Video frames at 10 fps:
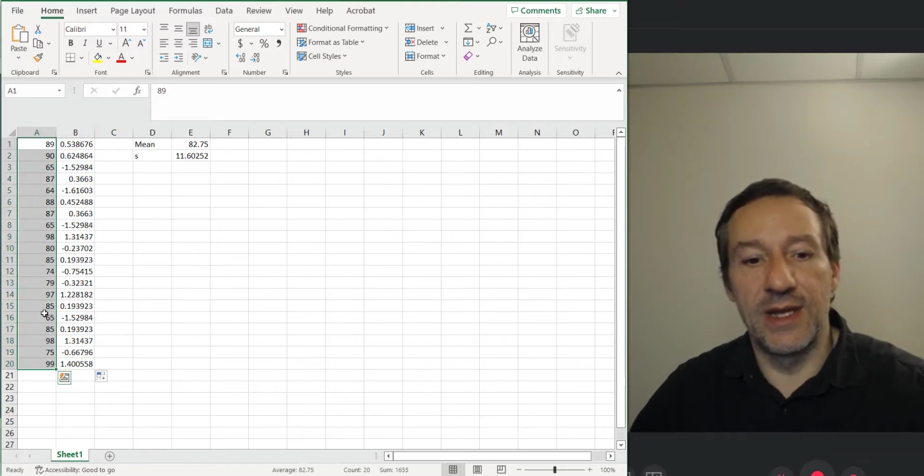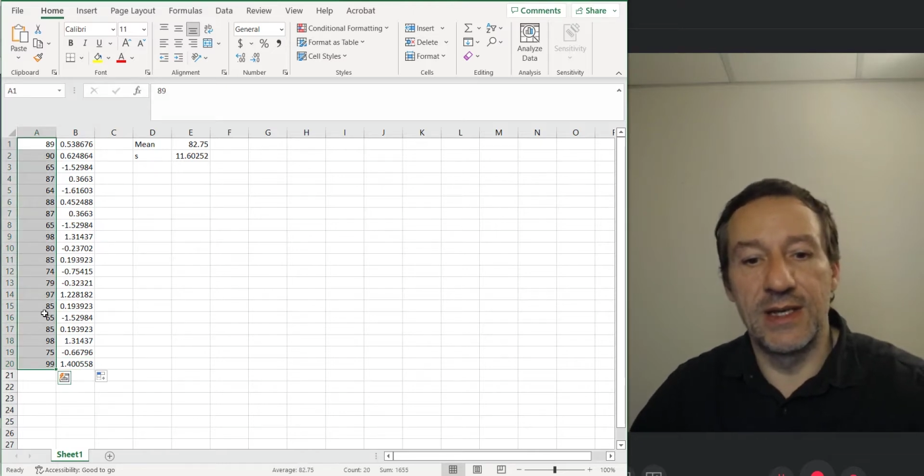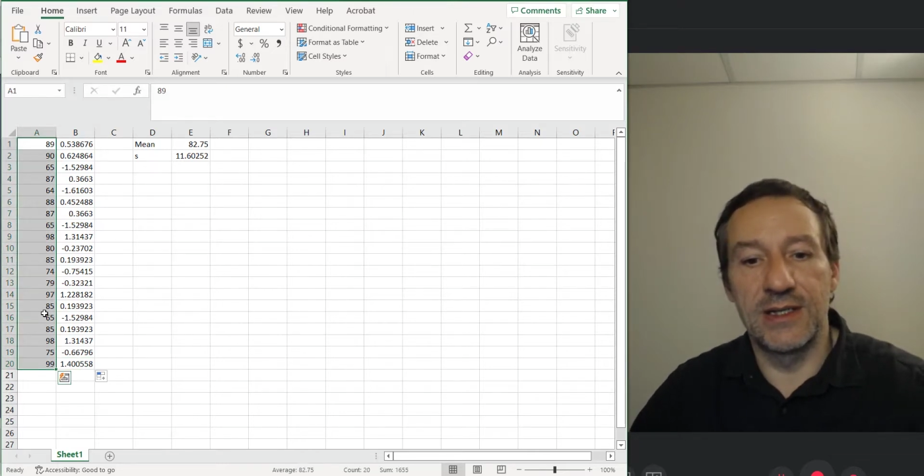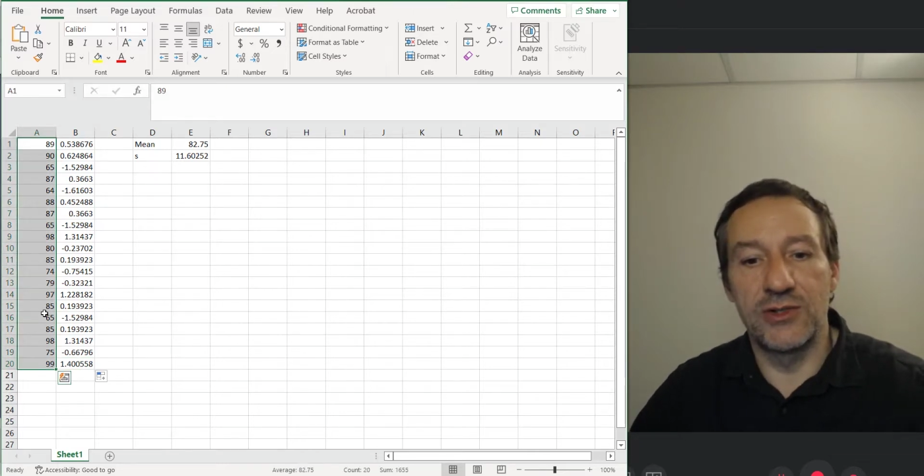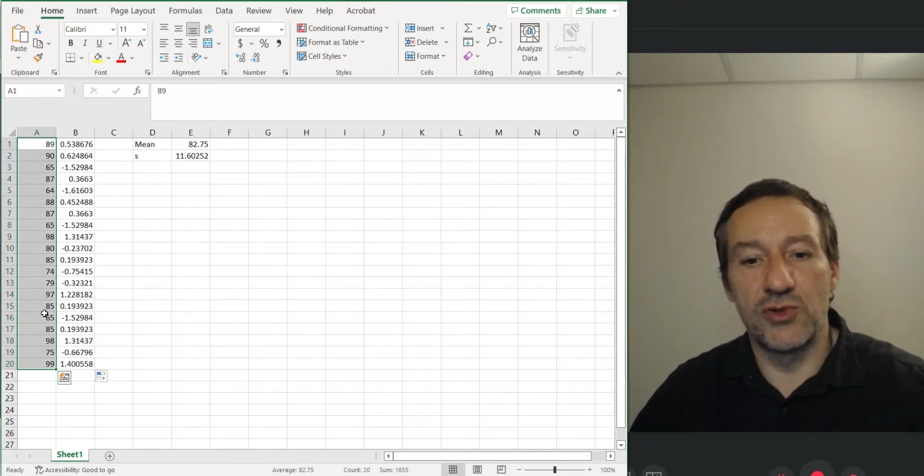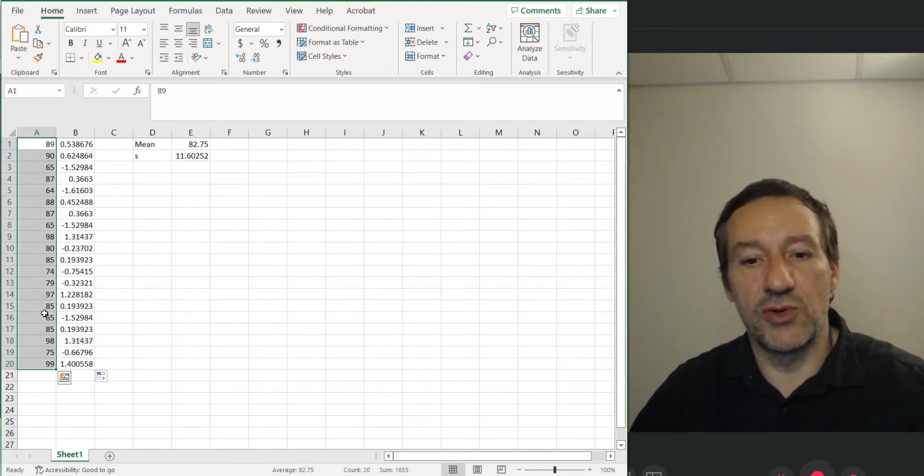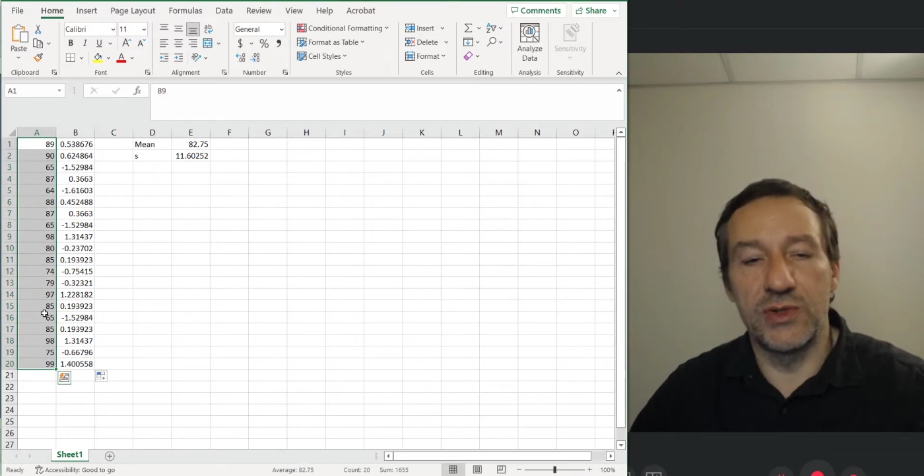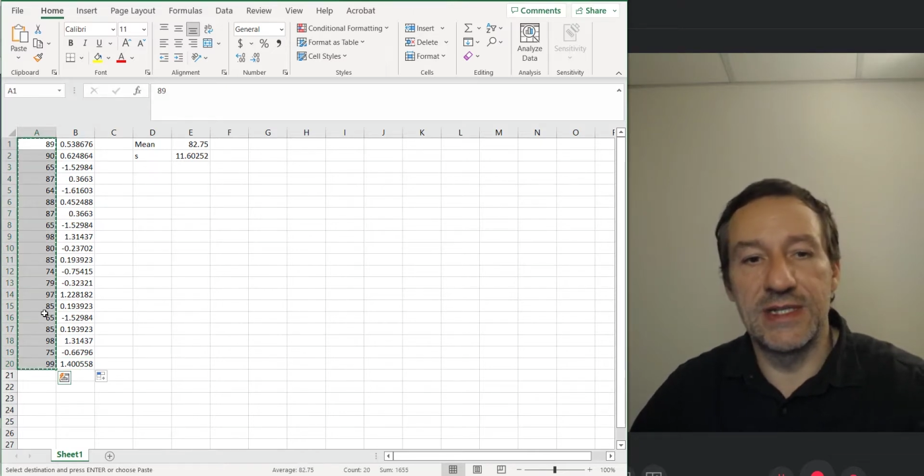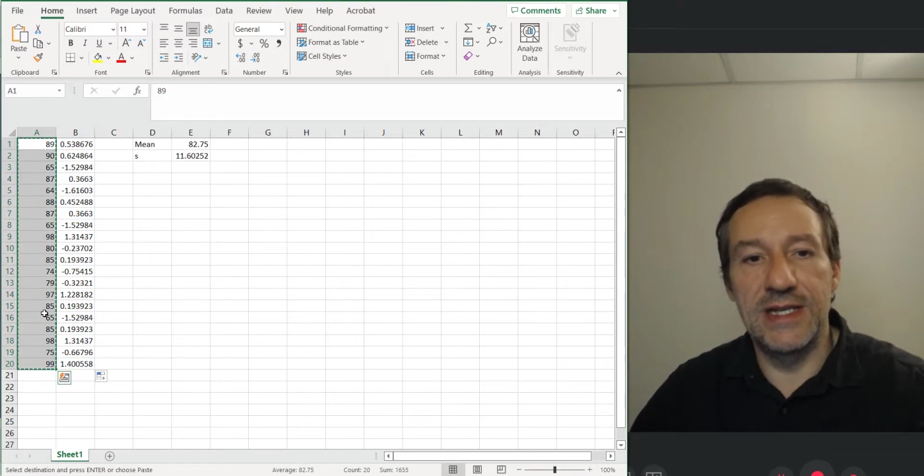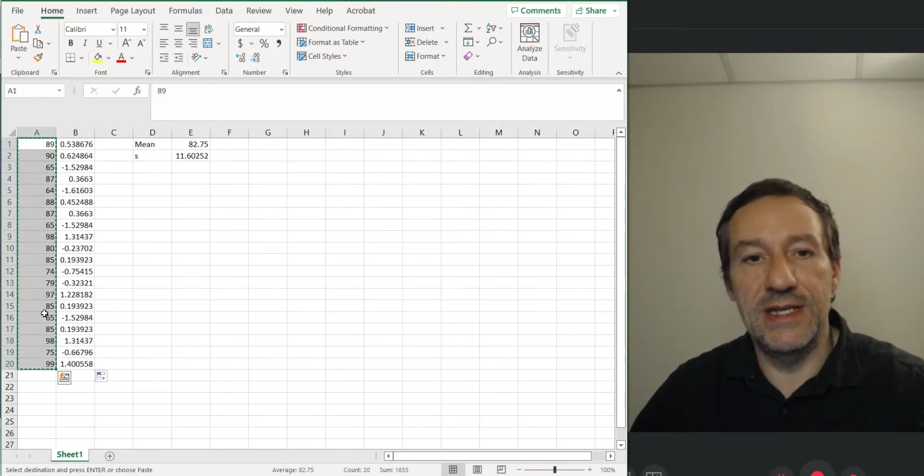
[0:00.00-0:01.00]
That is
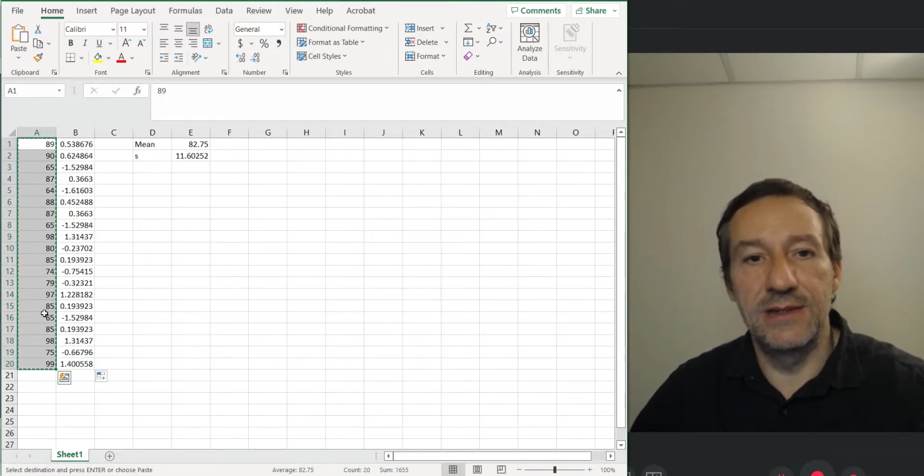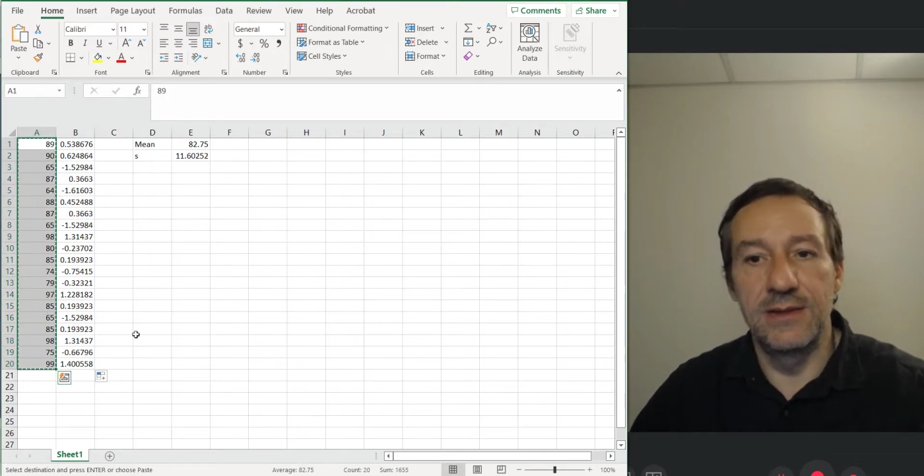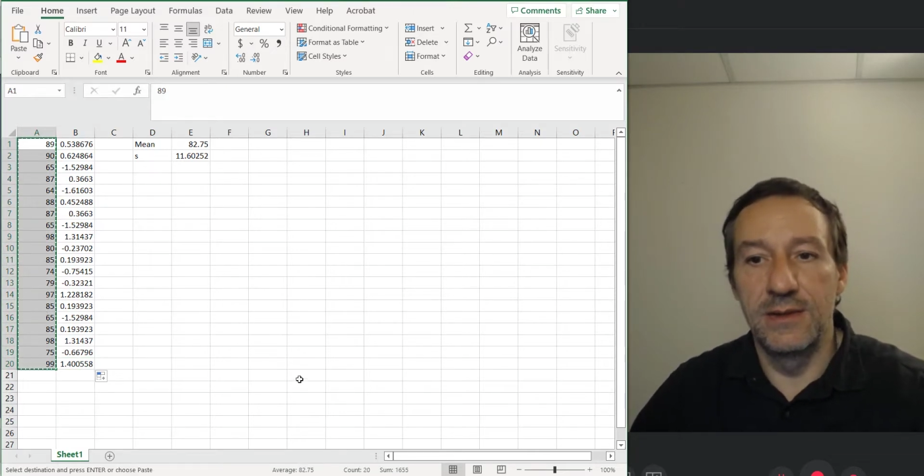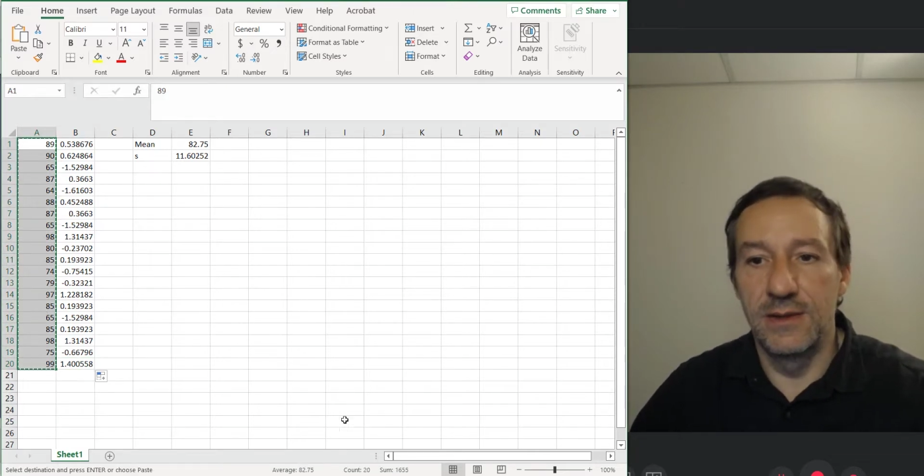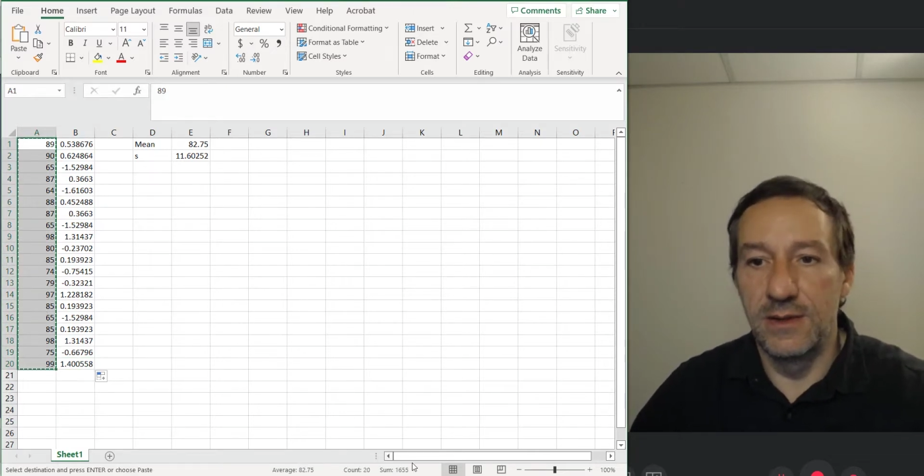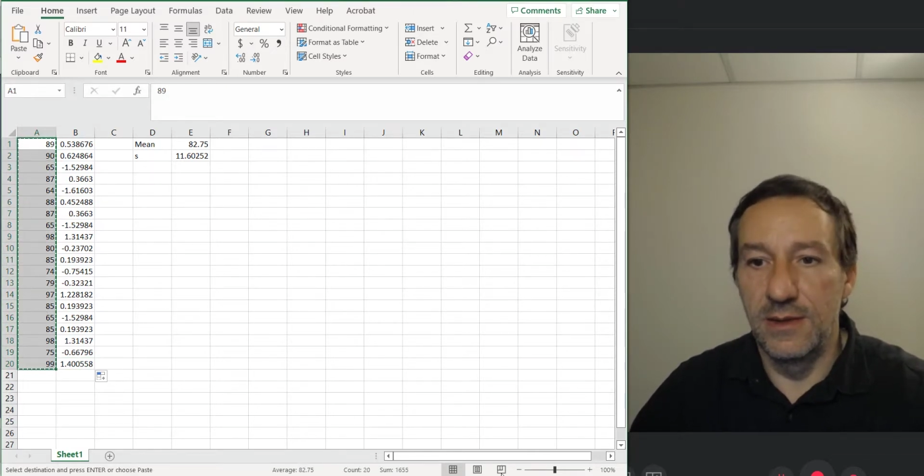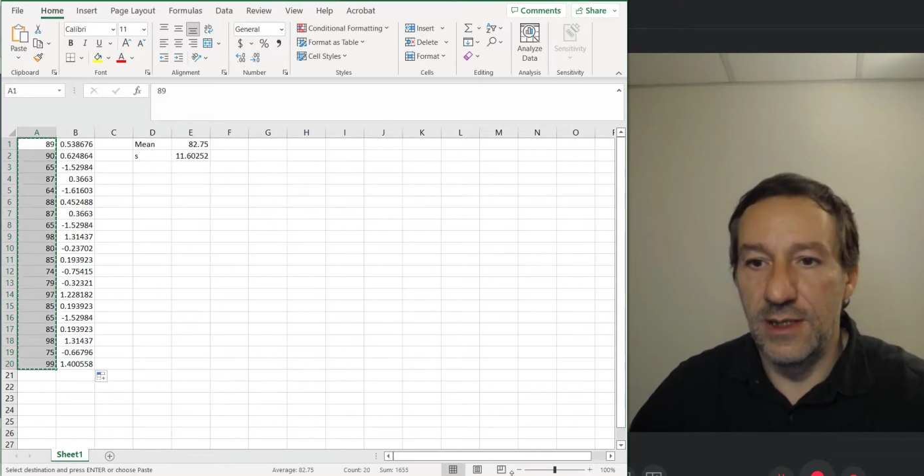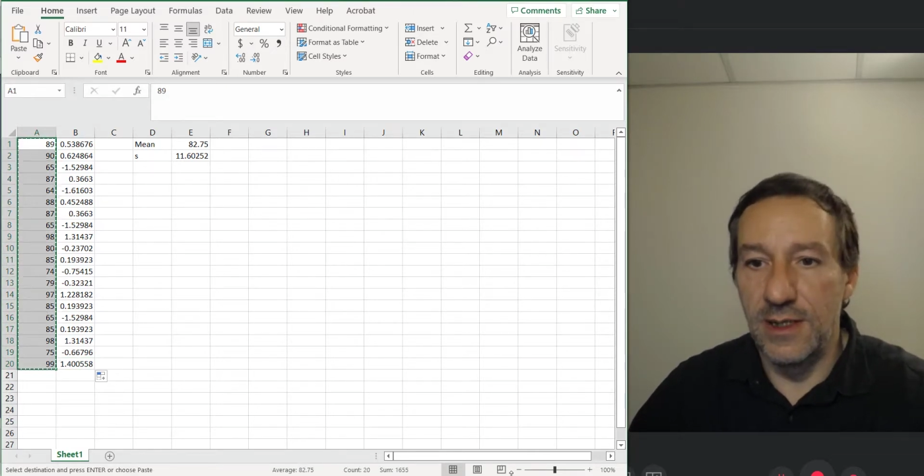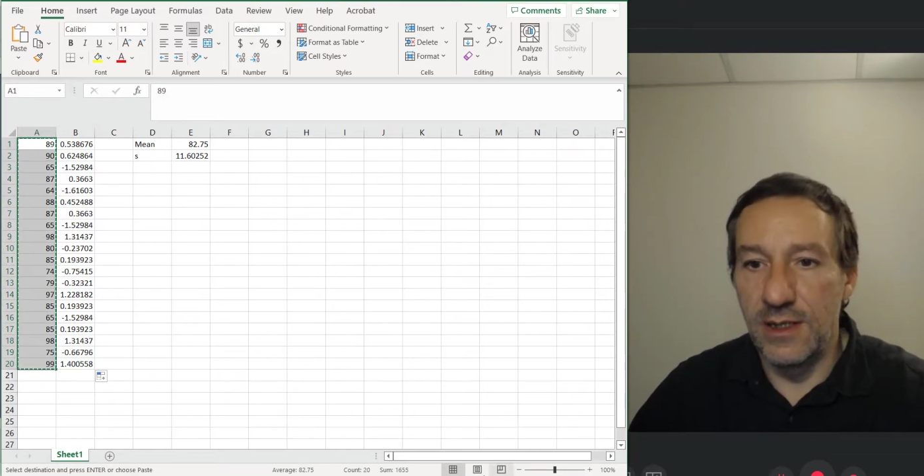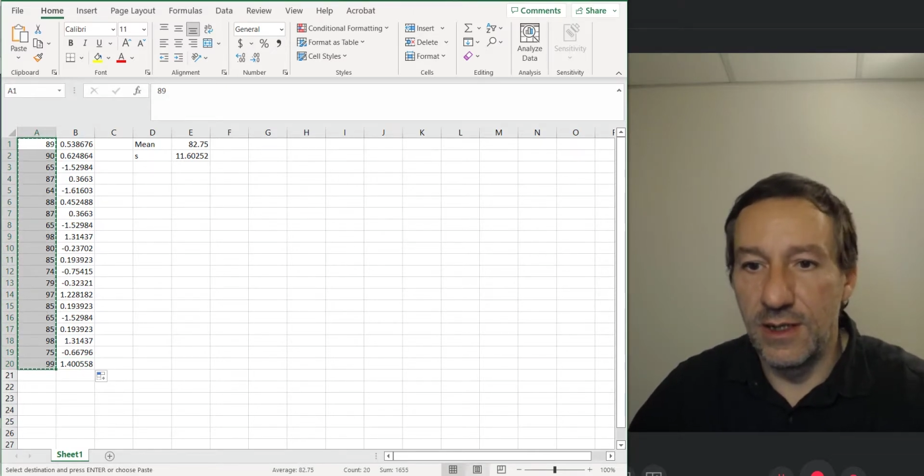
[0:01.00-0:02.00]
Control-C.
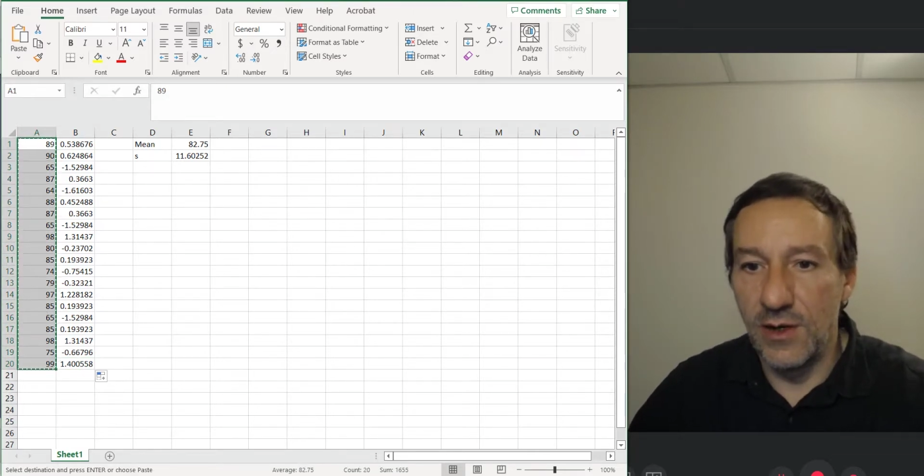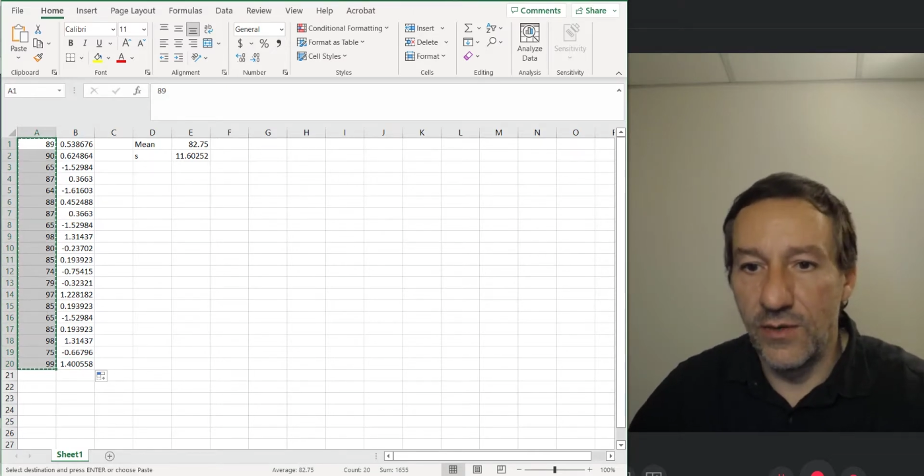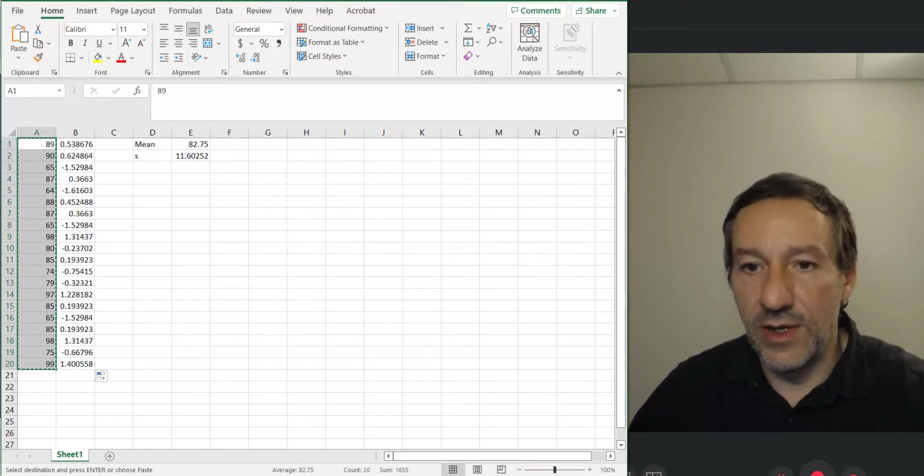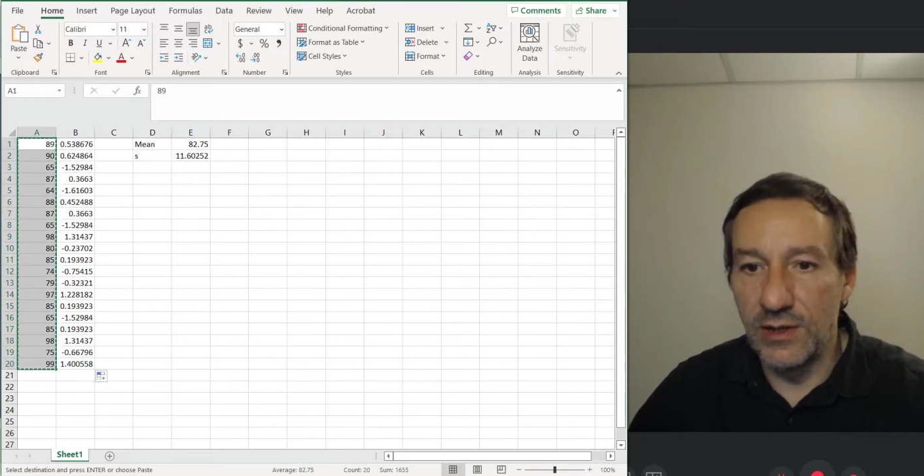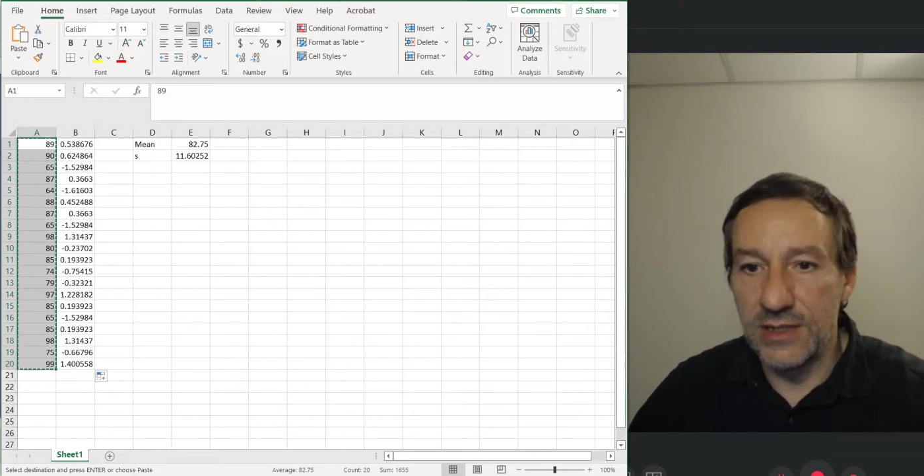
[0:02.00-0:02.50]
And you go over here to